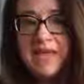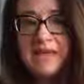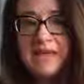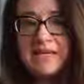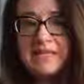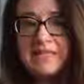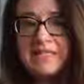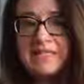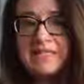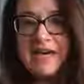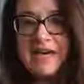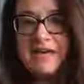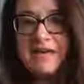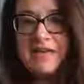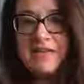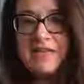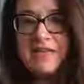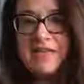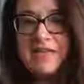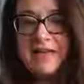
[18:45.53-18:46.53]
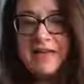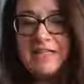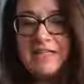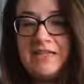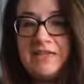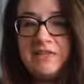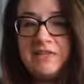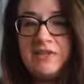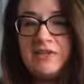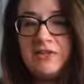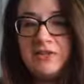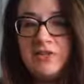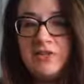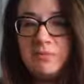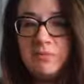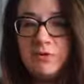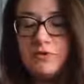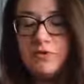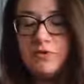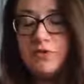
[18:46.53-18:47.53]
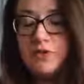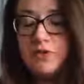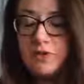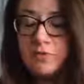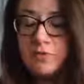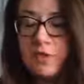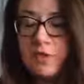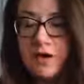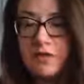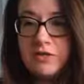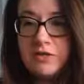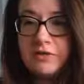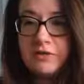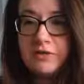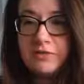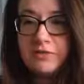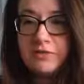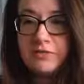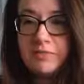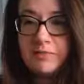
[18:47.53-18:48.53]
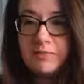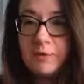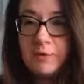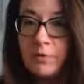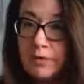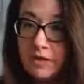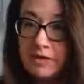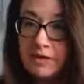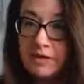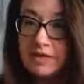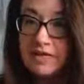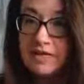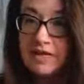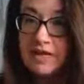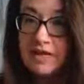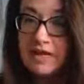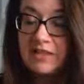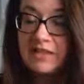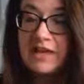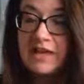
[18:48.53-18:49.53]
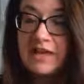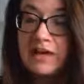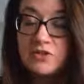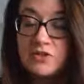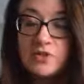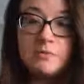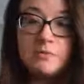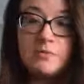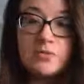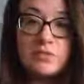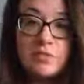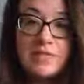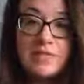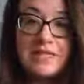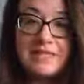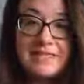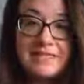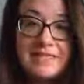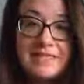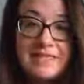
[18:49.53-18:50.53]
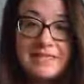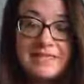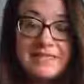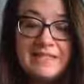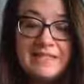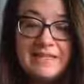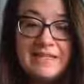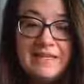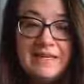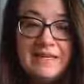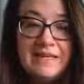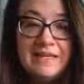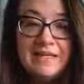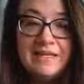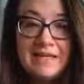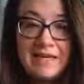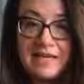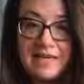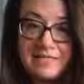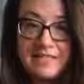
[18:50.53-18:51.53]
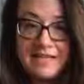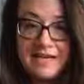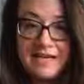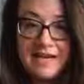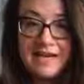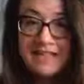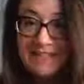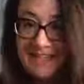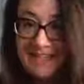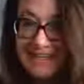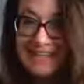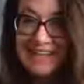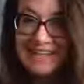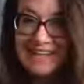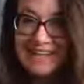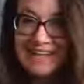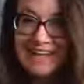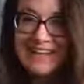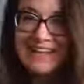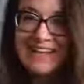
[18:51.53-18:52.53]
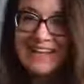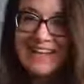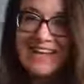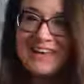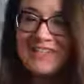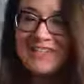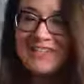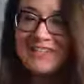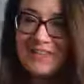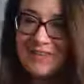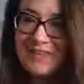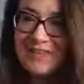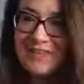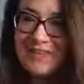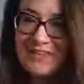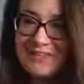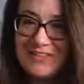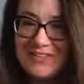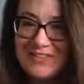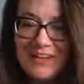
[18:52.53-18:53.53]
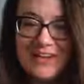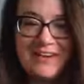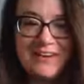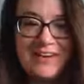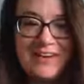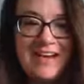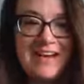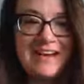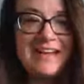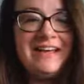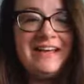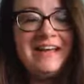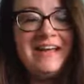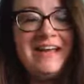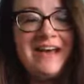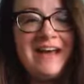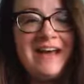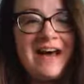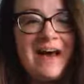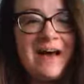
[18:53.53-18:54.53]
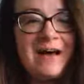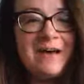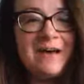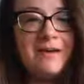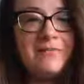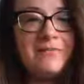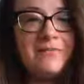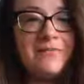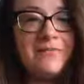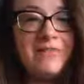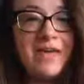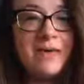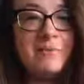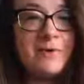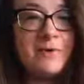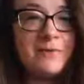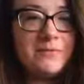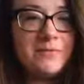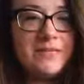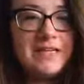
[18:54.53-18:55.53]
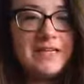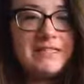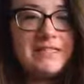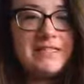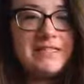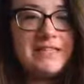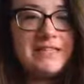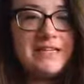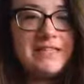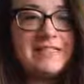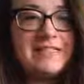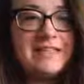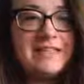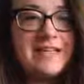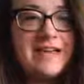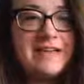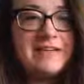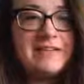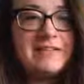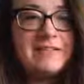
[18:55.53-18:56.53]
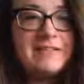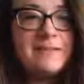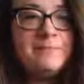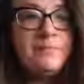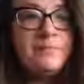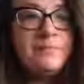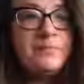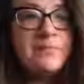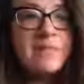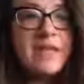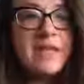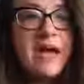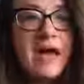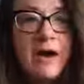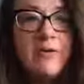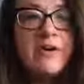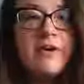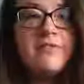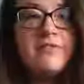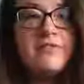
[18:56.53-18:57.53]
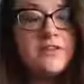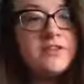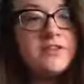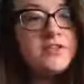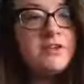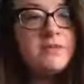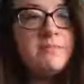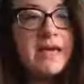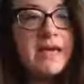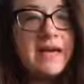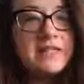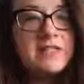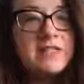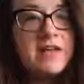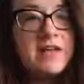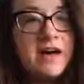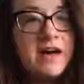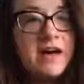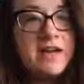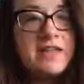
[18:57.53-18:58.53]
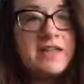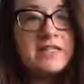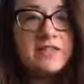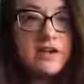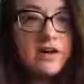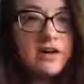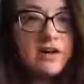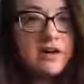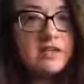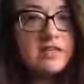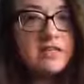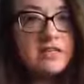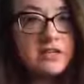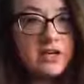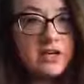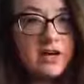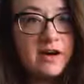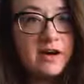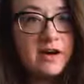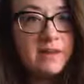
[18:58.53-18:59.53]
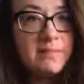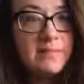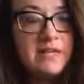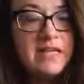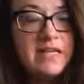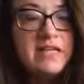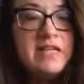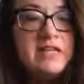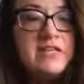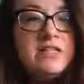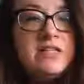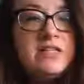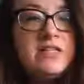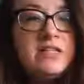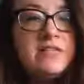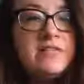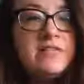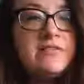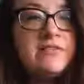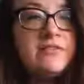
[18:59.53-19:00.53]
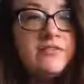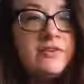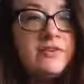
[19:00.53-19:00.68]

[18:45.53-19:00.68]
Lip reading: And the 18th Spruce Squadron reported in the October 26, 1918 issue of the Straight Grain, they wrote this. They said, "Our official mascot is on the job. She's a